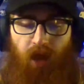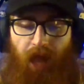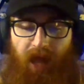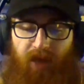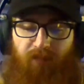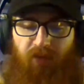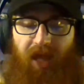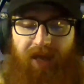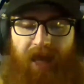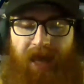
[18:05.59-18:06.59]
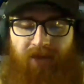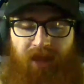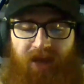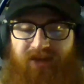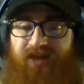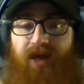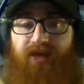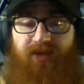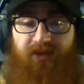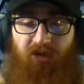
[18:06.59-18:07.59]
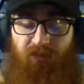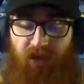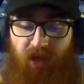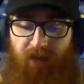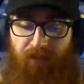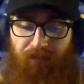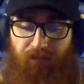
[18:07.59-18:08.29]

and Black Cat lands and exits her plane,